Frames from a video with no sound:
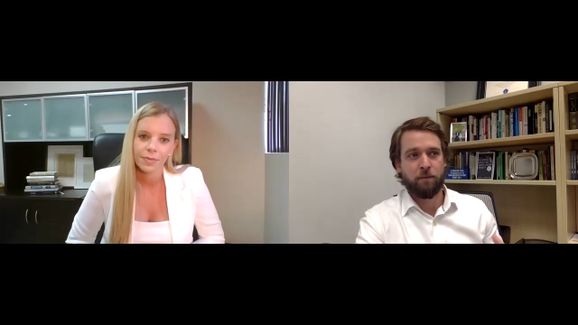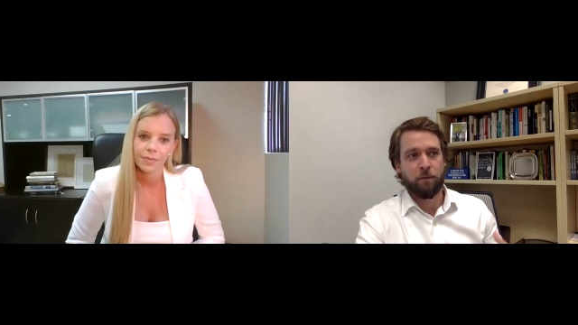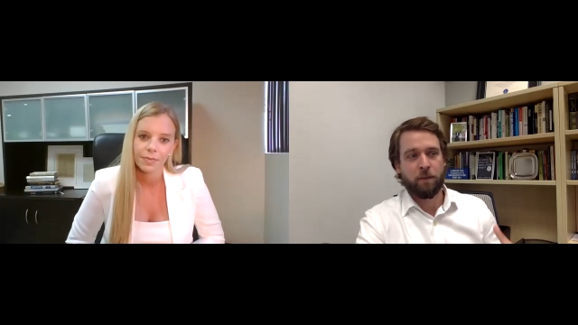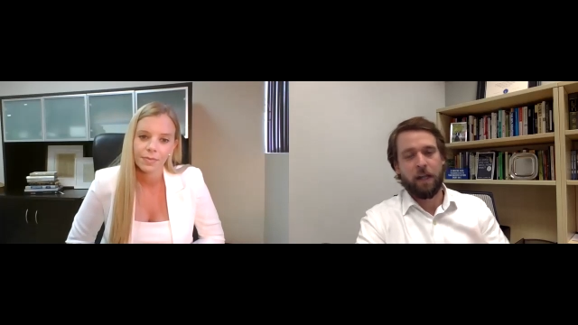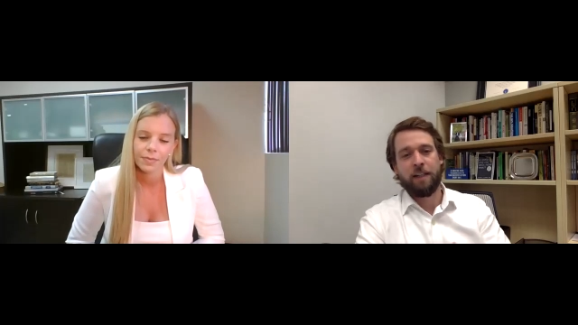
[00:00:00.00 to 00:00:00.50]

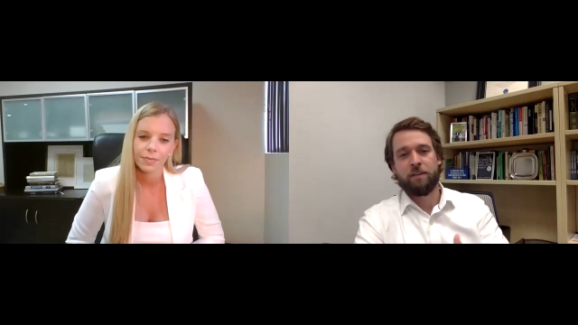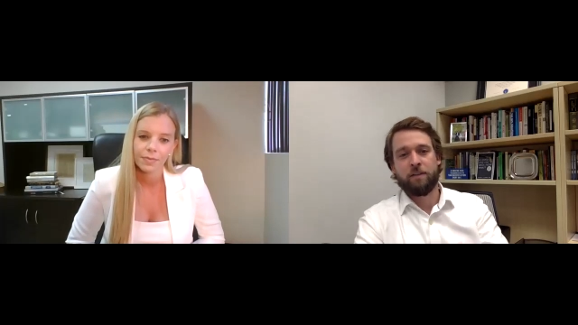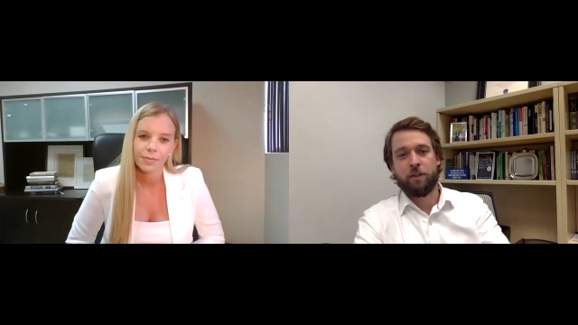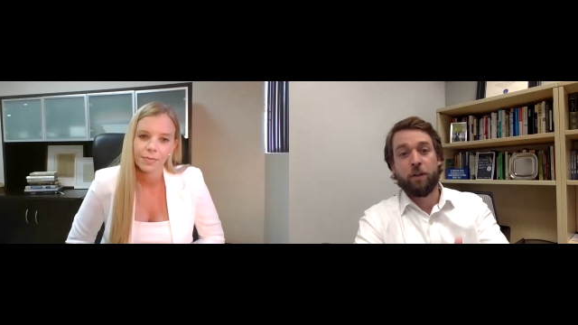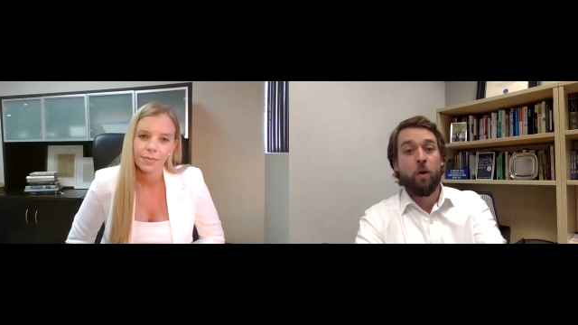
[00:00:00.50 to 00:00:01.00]

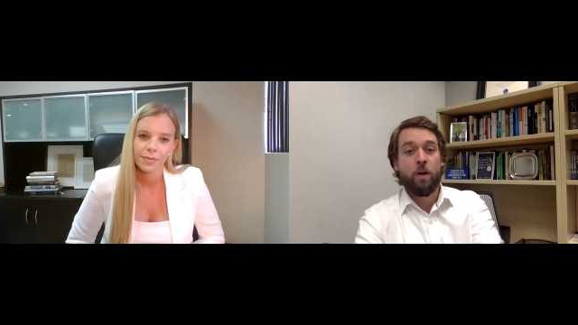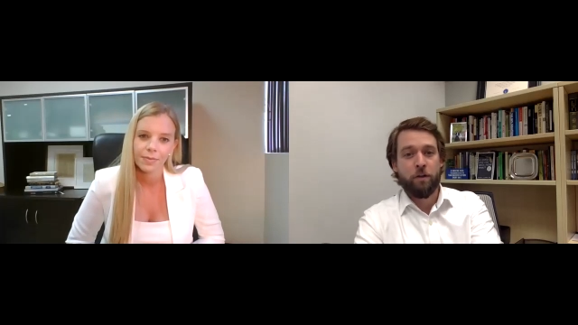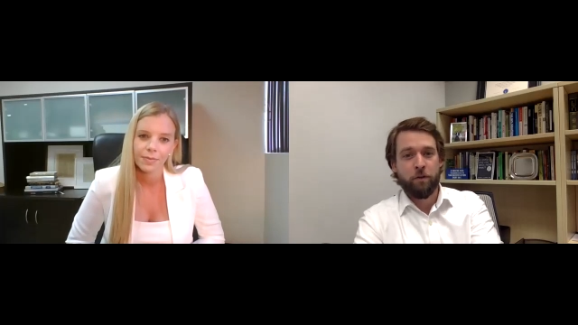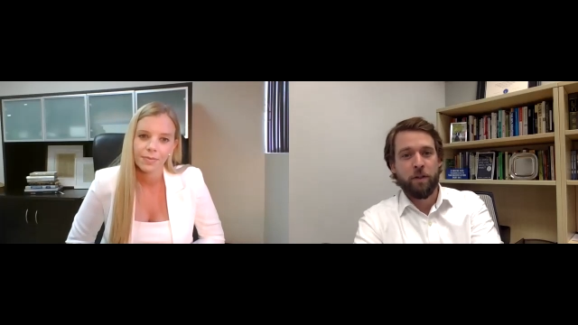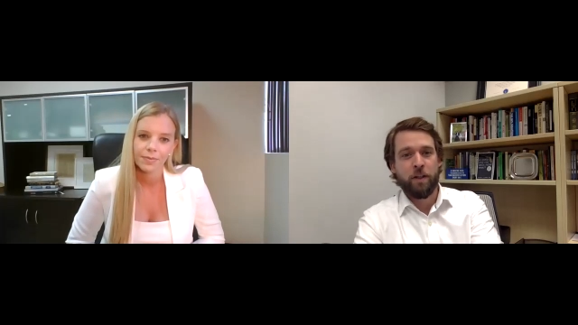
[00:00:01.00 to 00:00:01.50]
Speaker 1: clients going
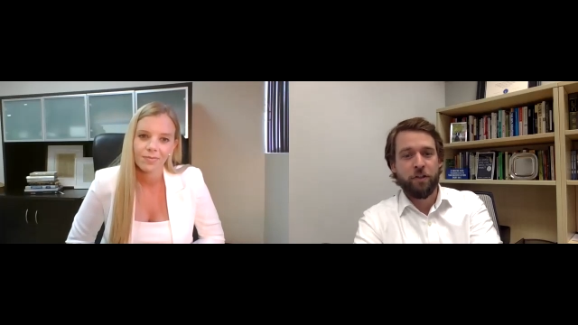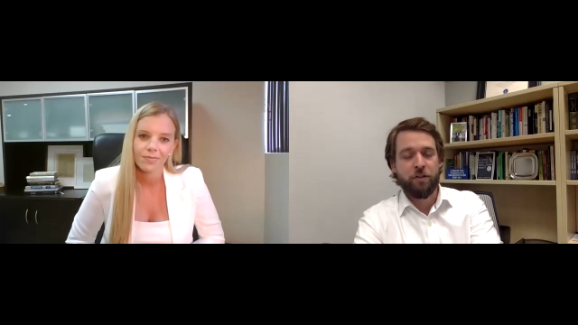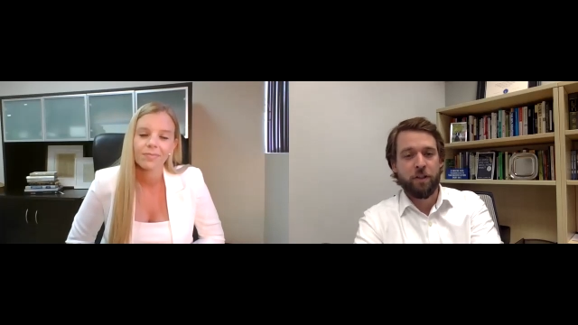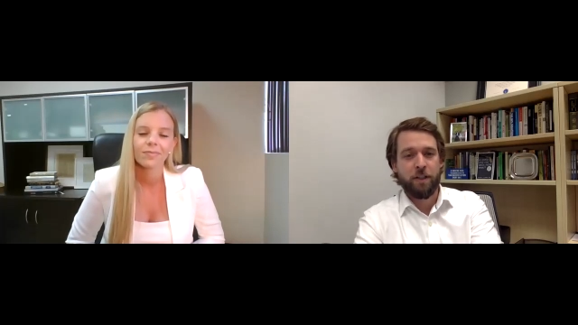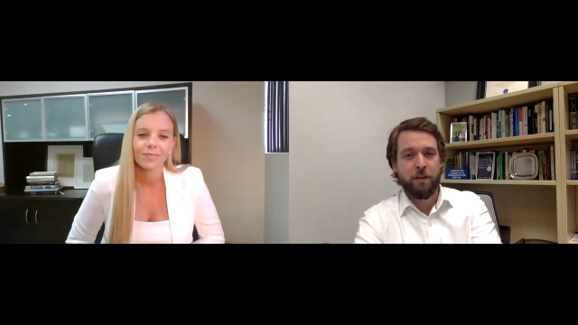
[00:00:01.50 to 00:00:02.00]
through an
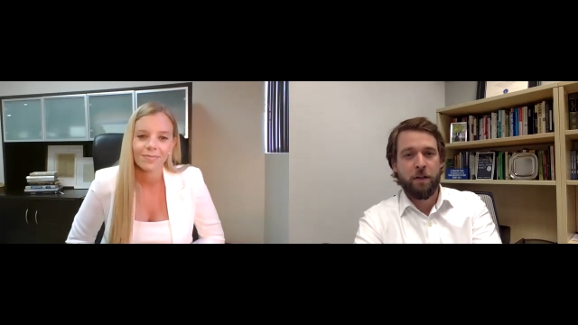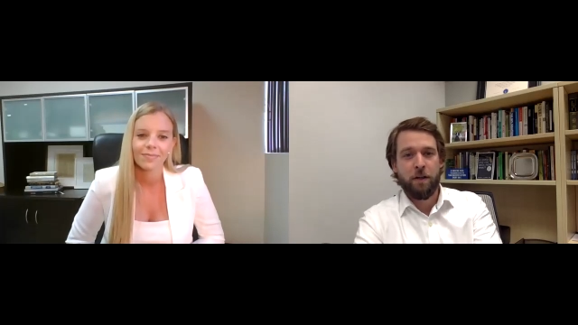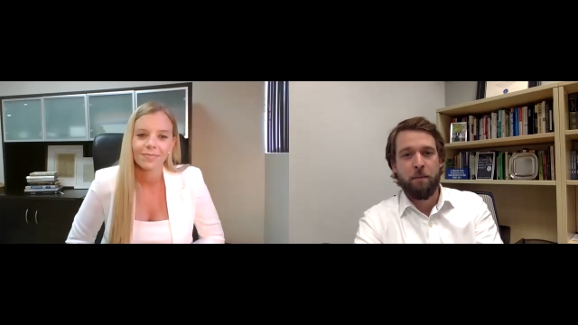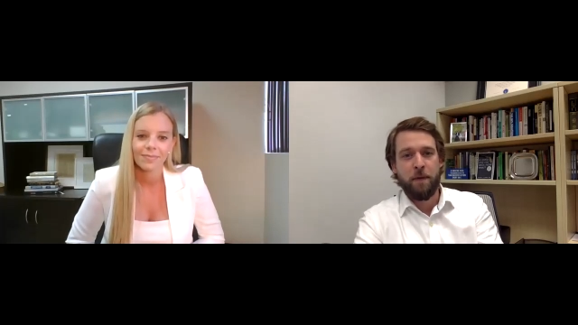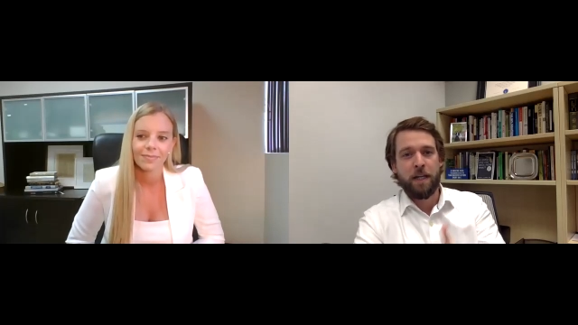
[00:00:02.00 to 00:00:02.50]
injury
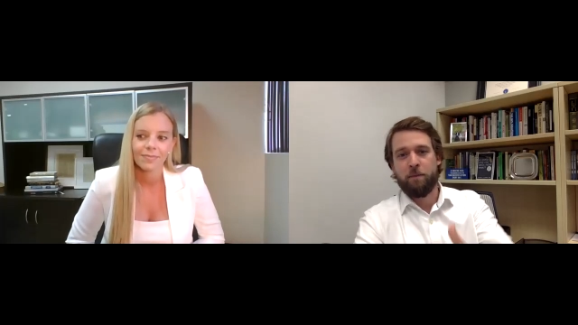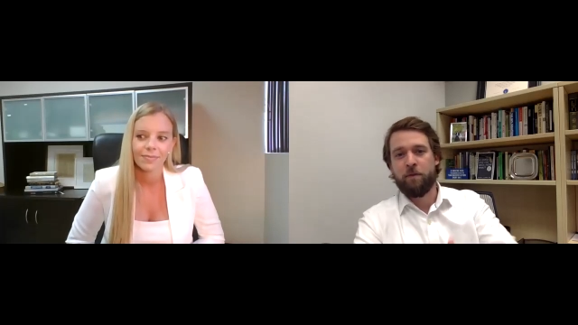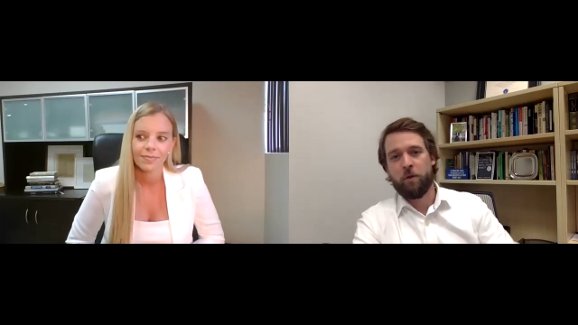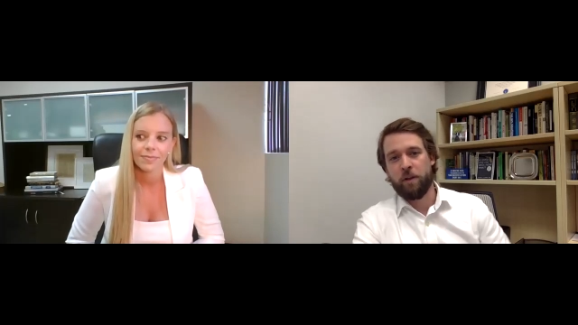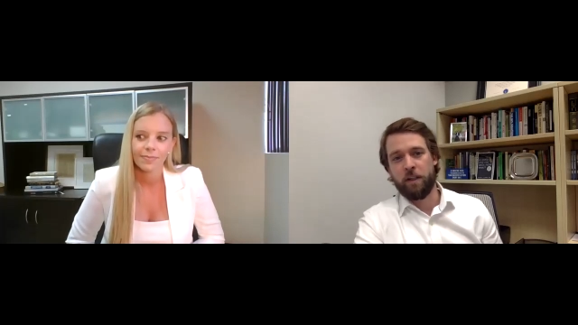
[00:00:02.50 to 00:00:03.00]
make
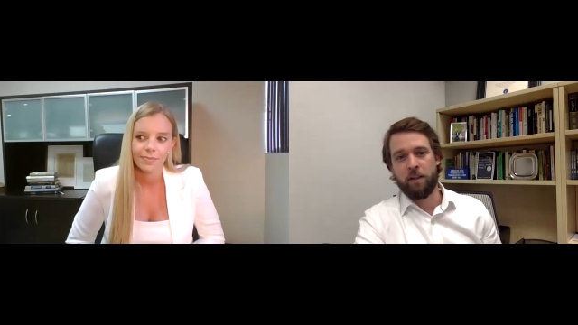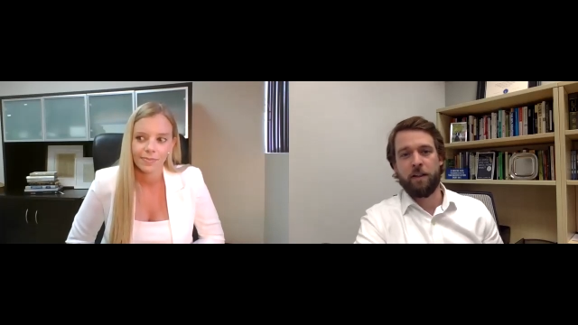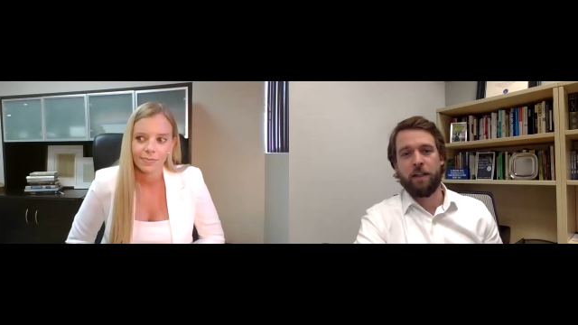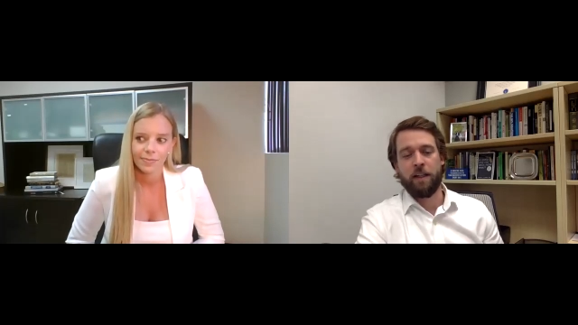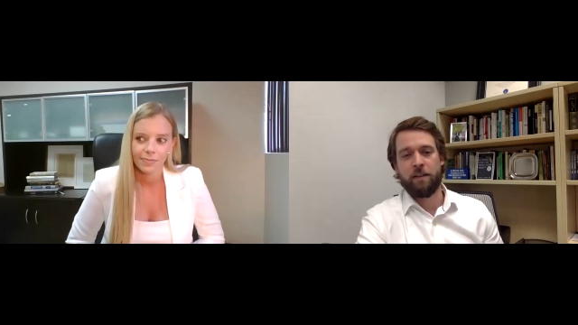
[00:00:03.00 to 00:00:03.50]
before they,
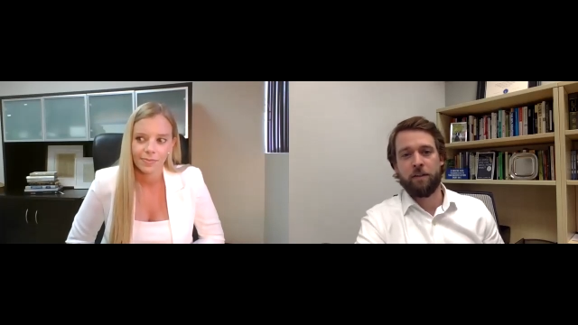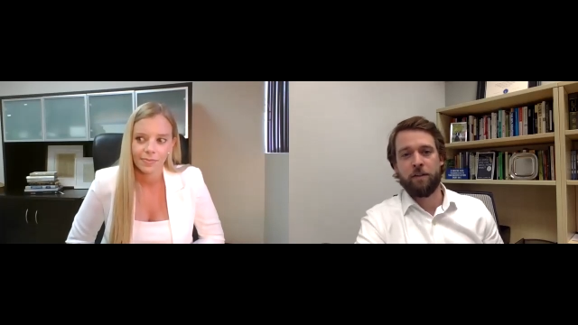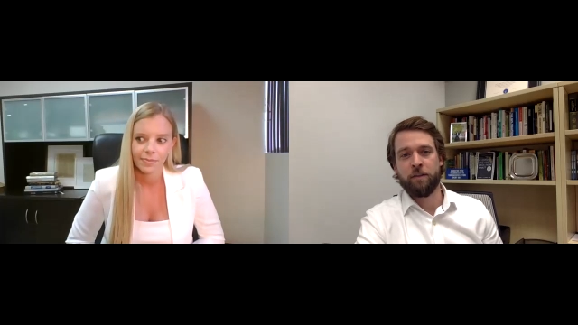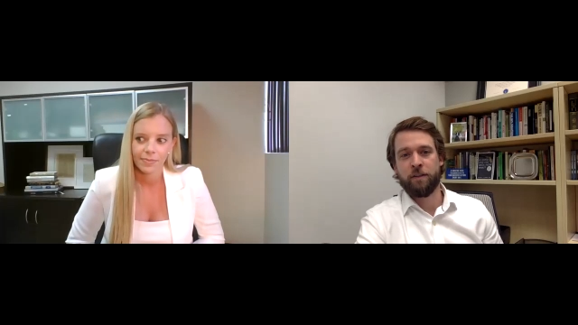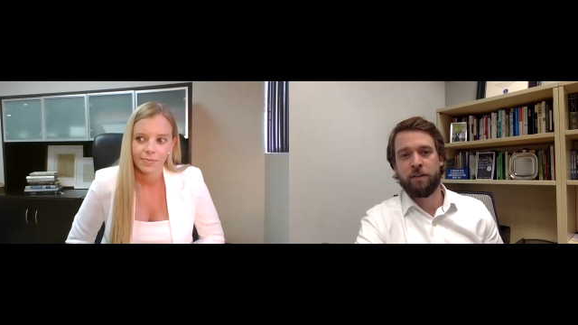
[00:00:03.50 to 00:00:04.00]
they get to you?